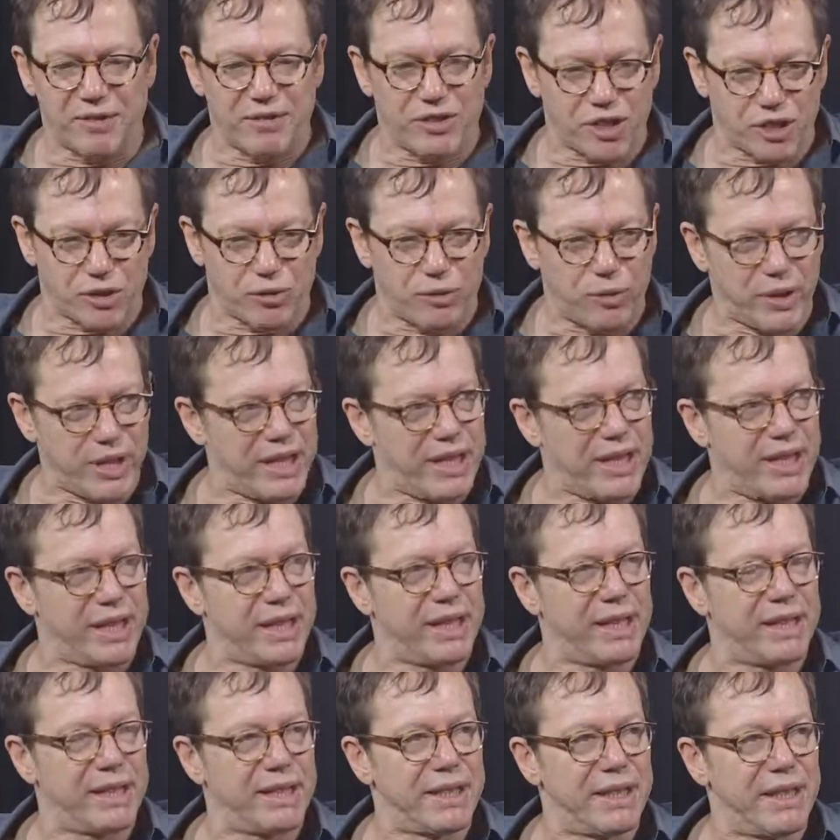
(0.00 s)
of just reading
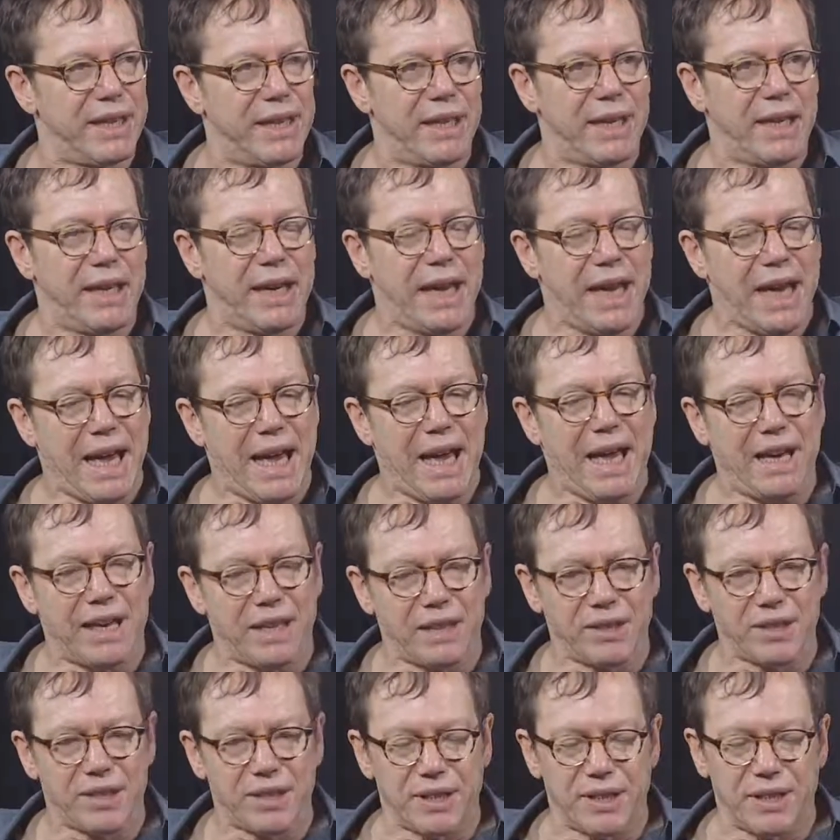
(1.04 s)
it,
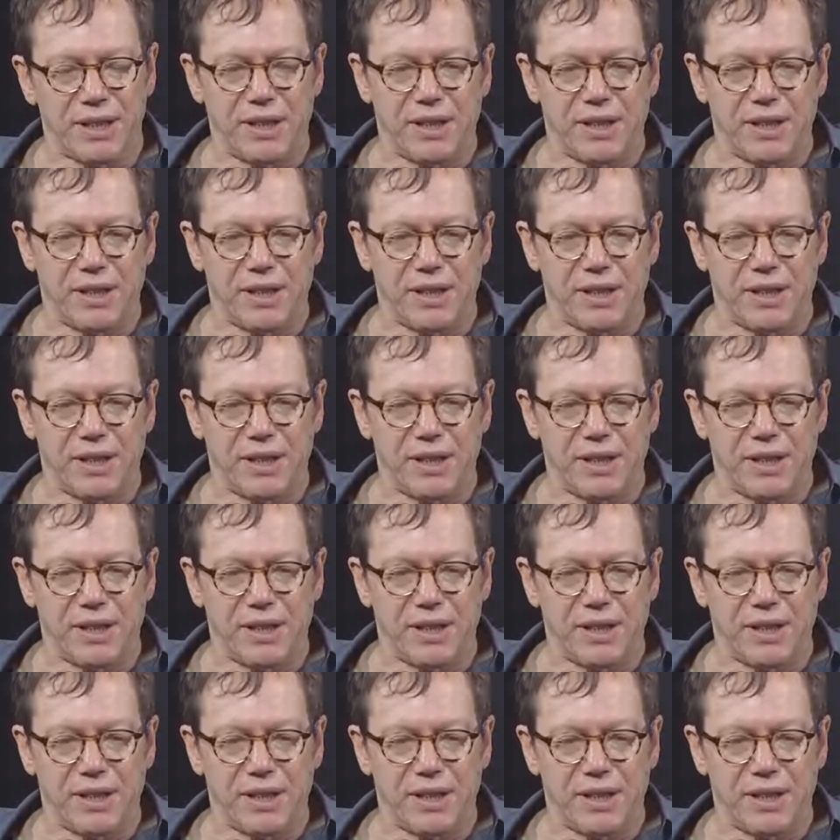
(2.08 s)
and